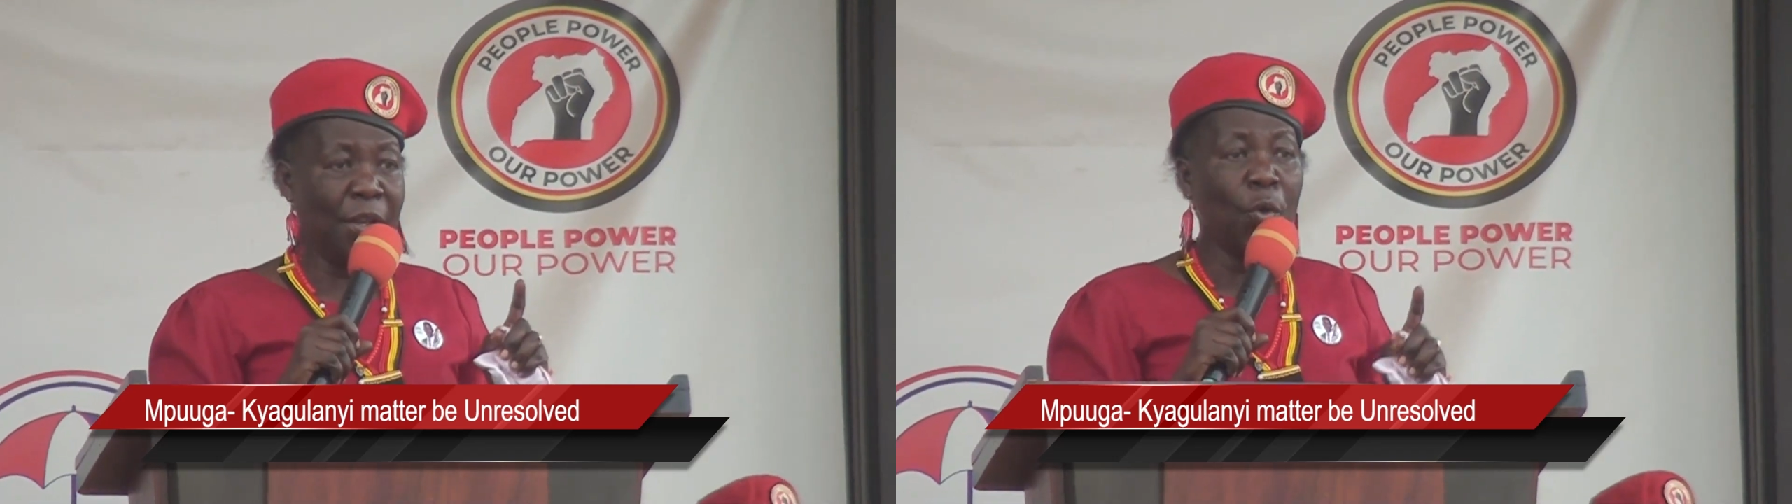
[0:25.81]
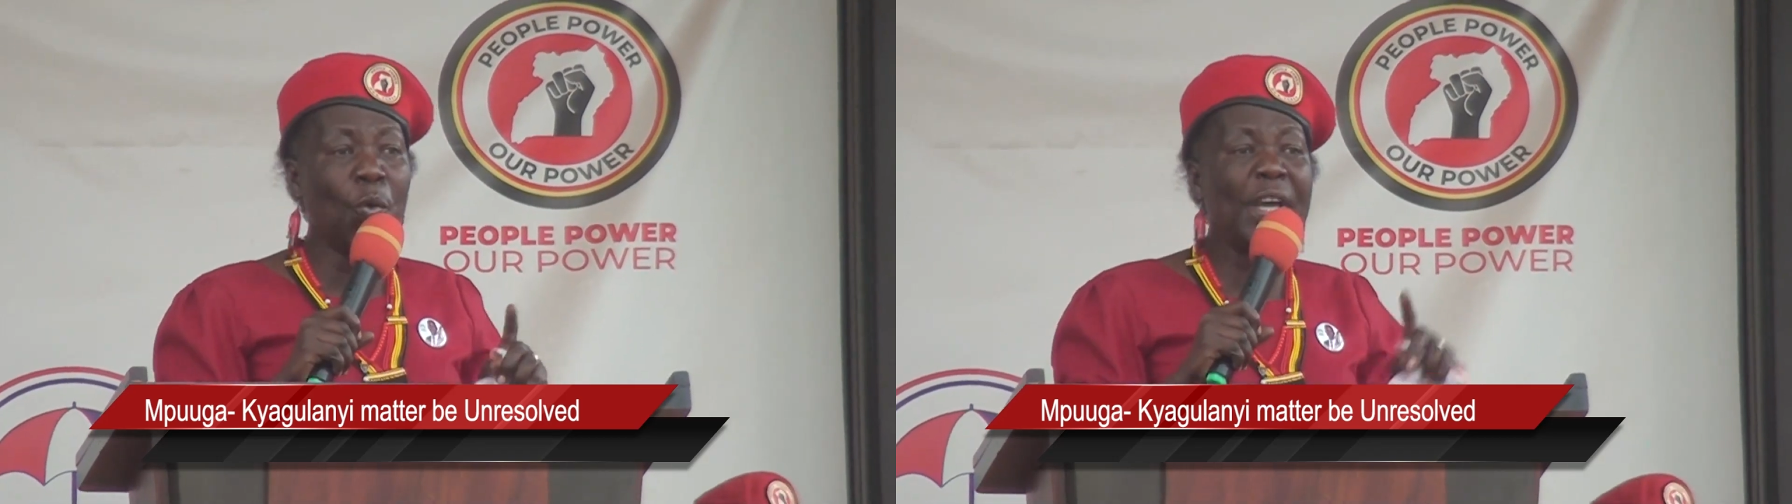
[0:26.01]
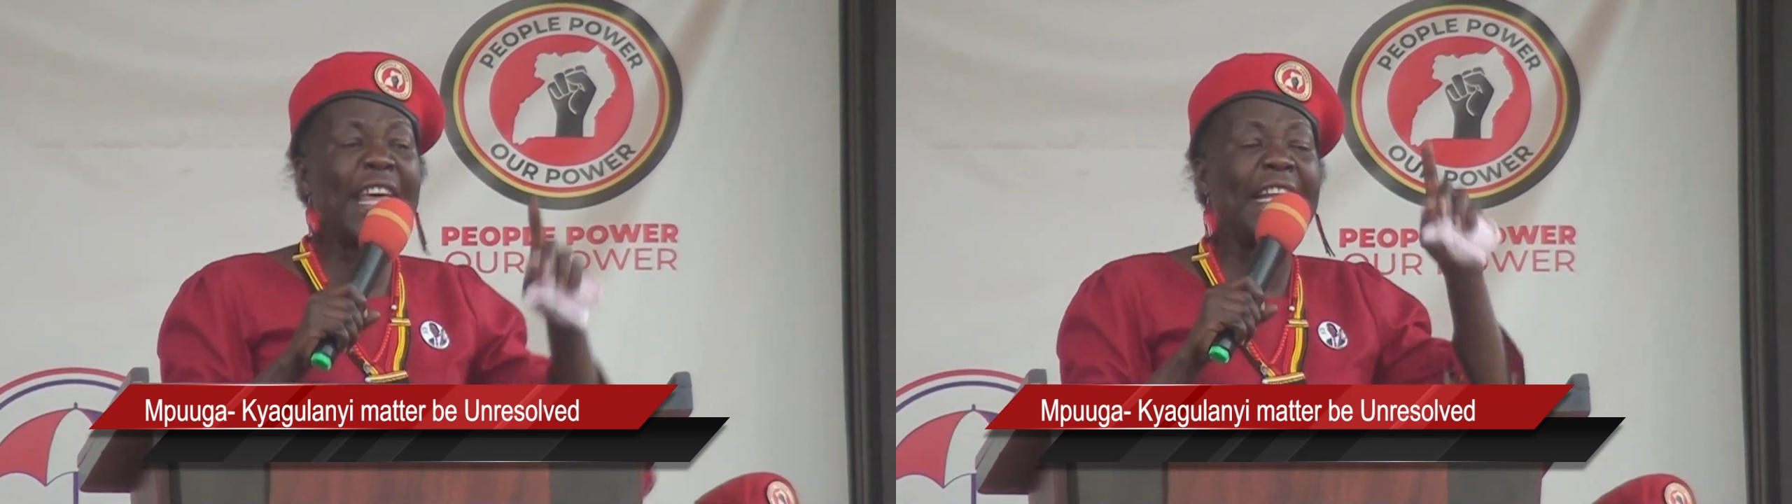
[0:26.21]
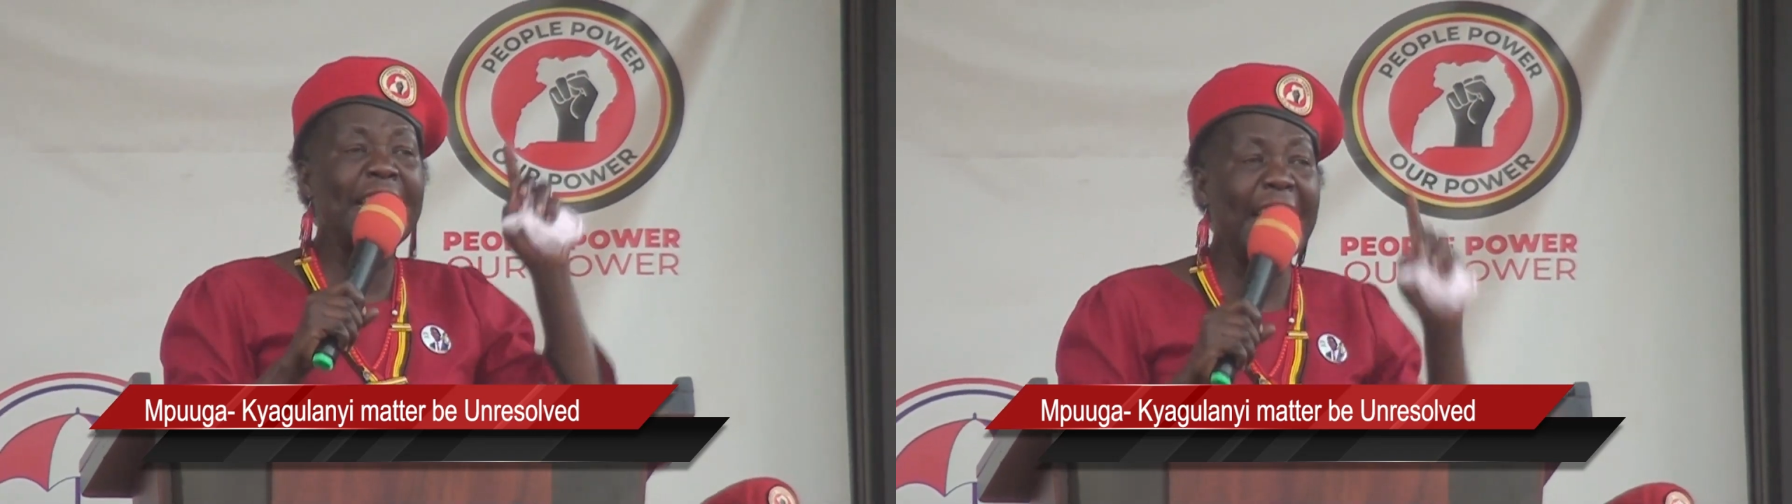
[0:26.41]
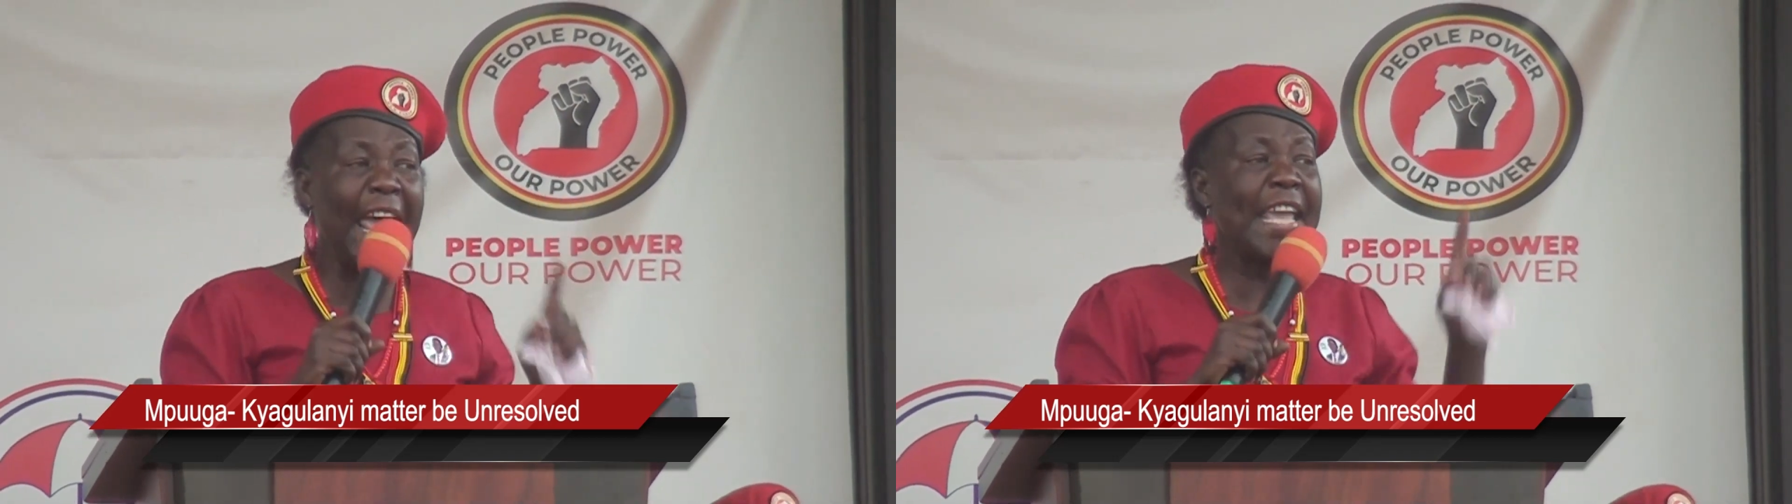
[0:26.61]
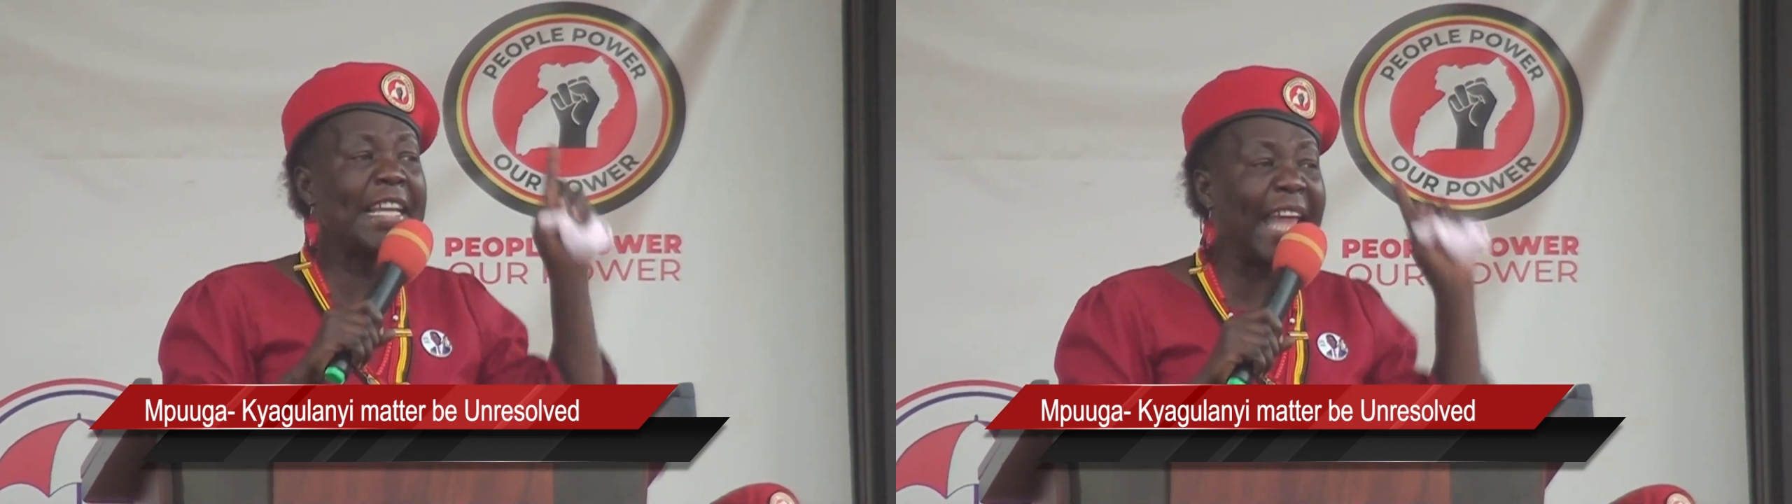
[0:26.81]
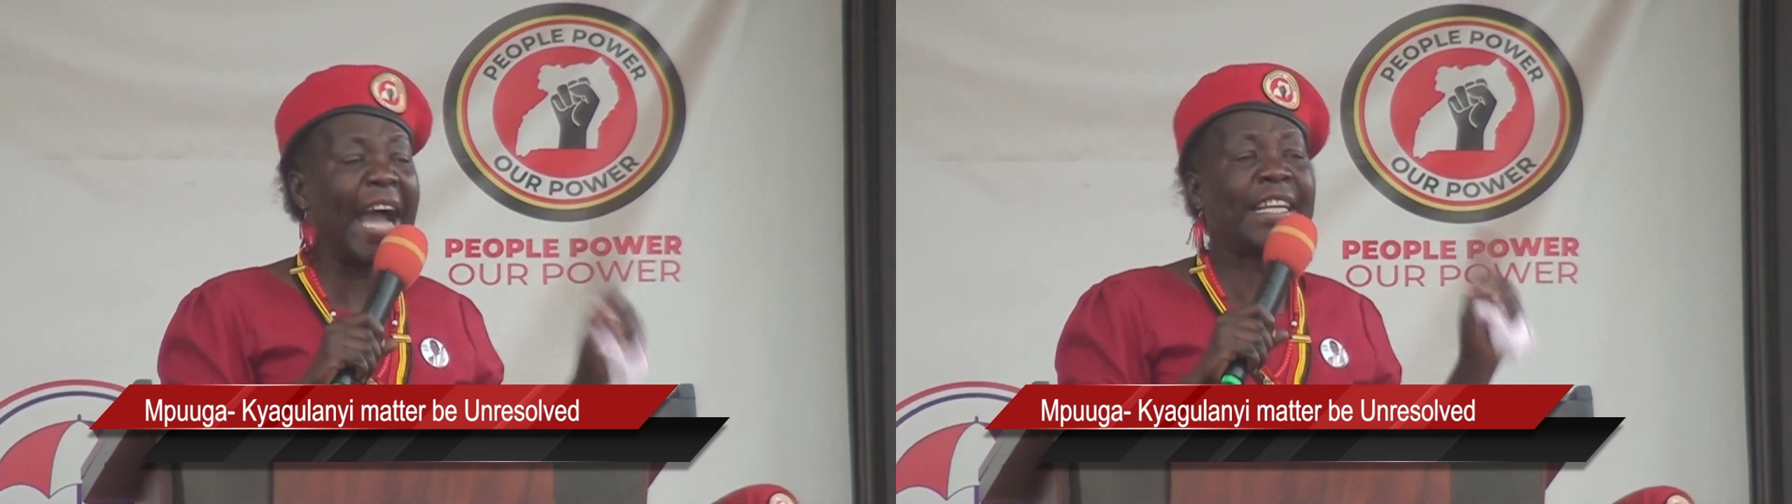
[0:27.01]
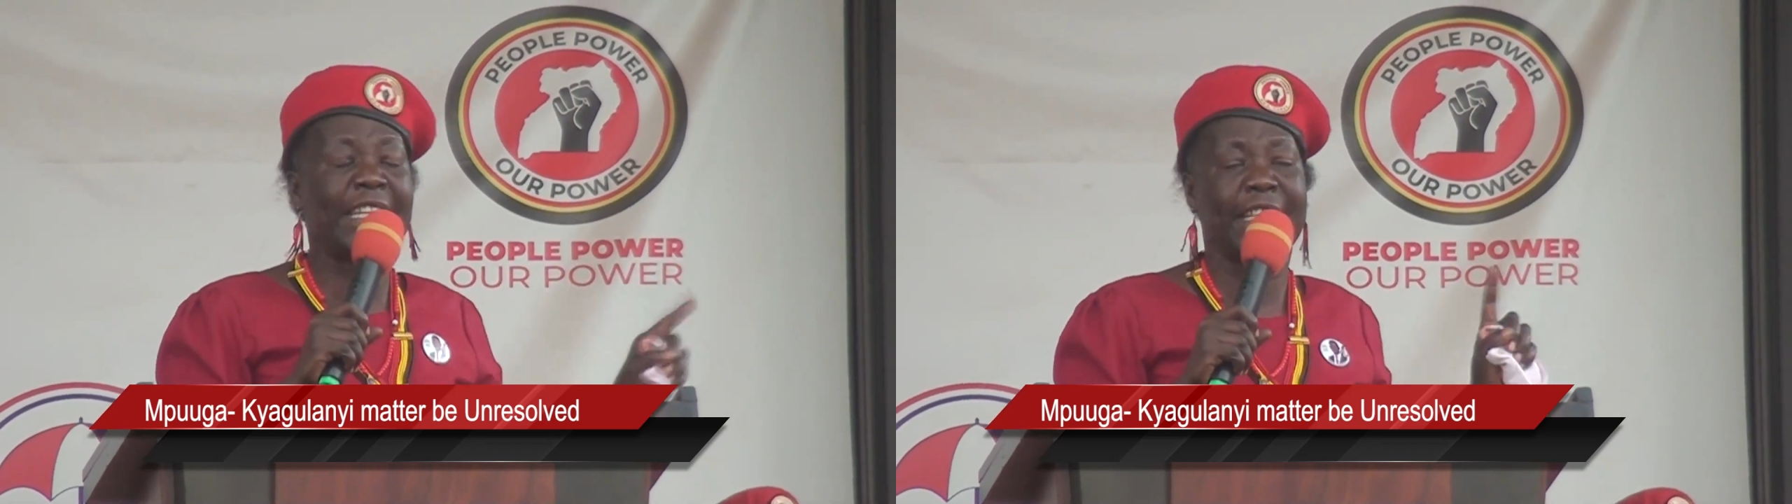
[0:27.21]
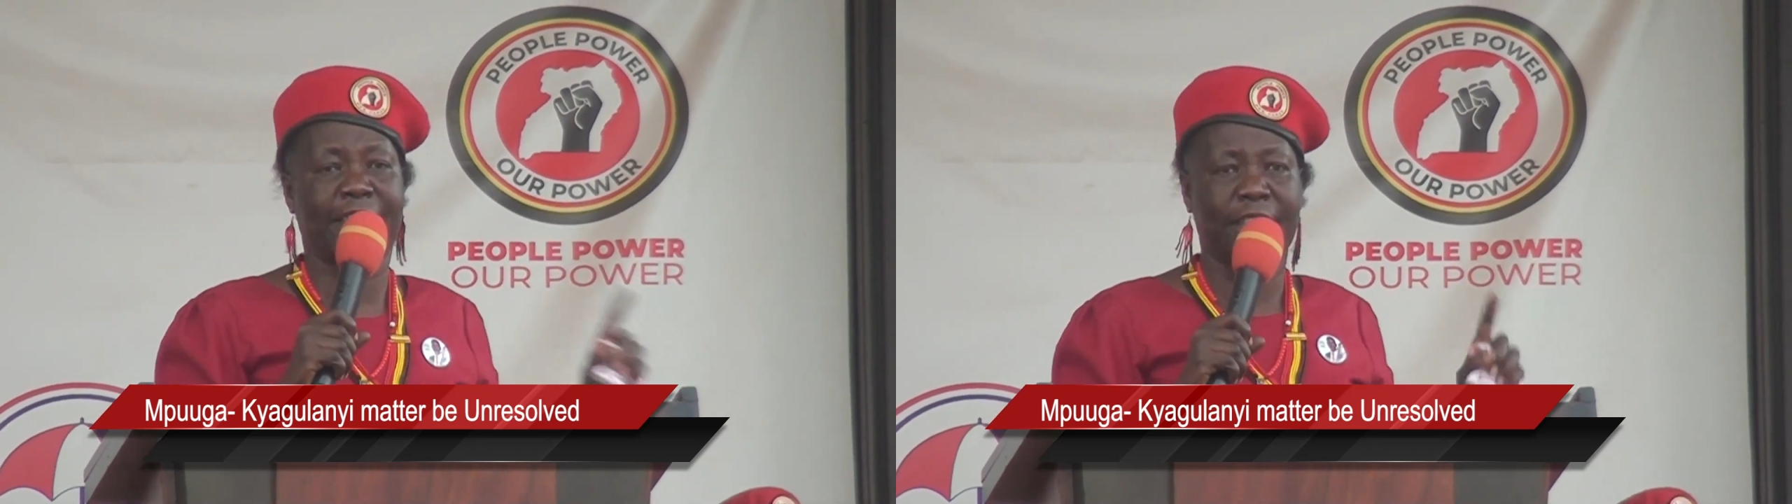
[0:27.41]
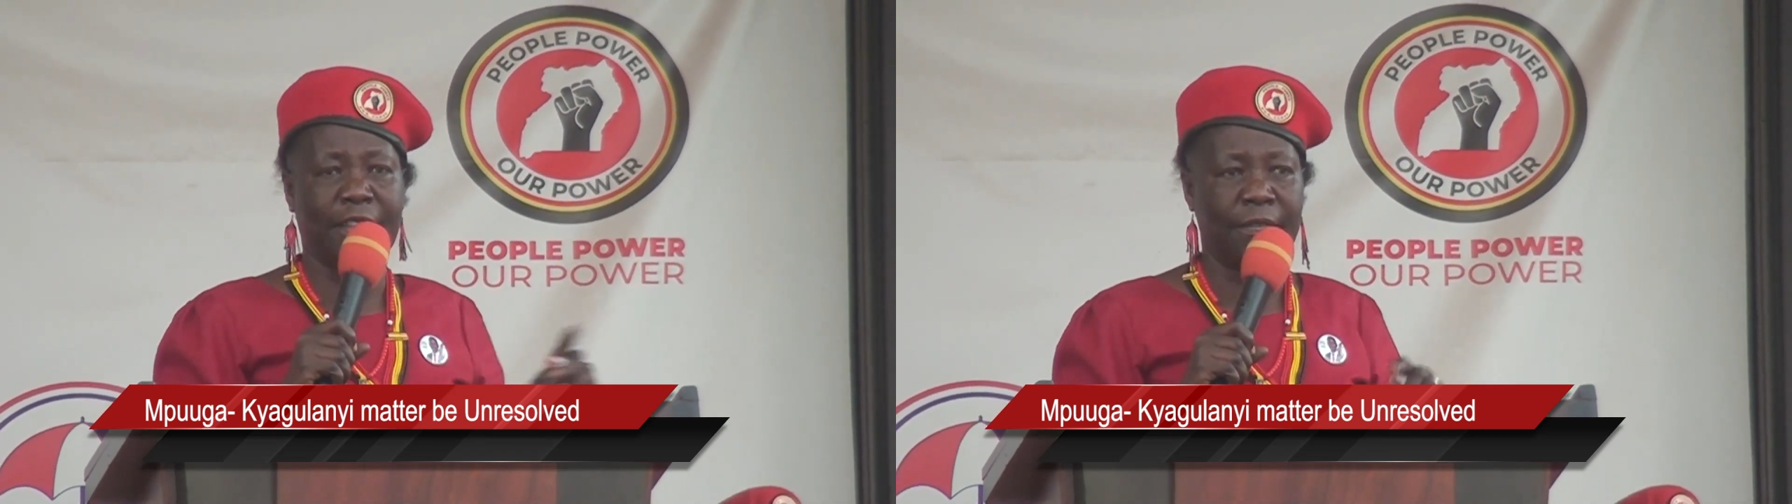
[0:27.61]
with the delaying
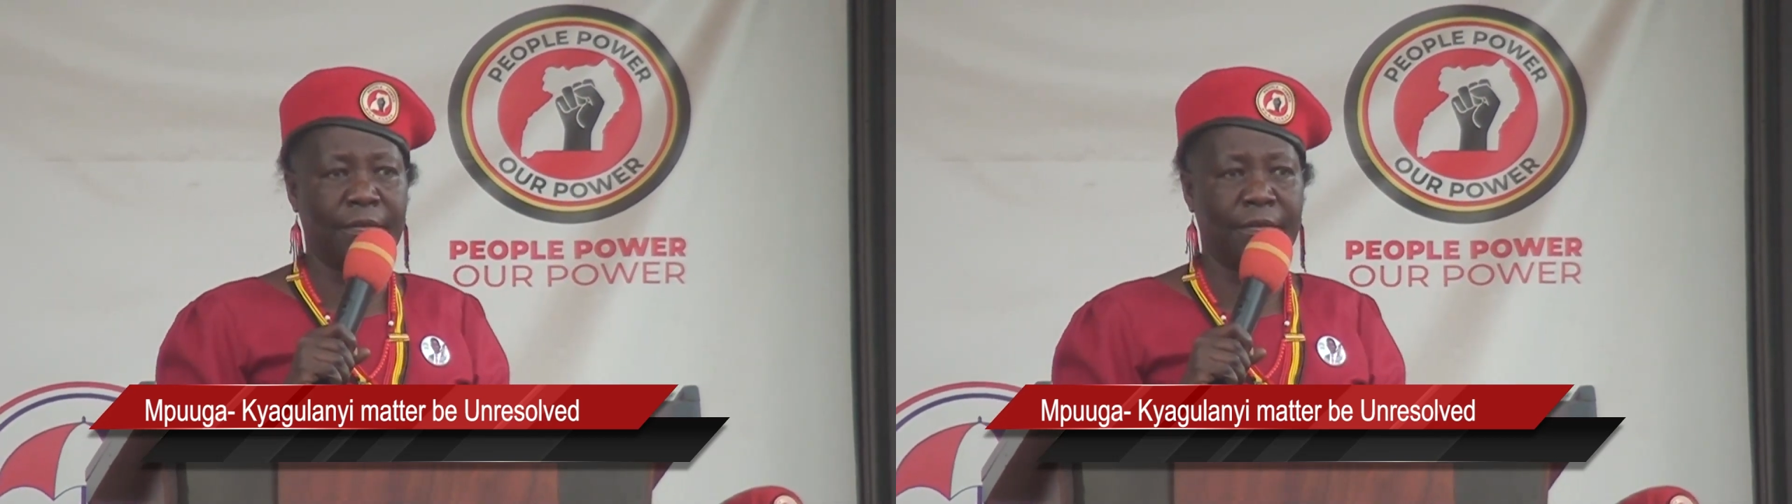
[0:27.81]
tactics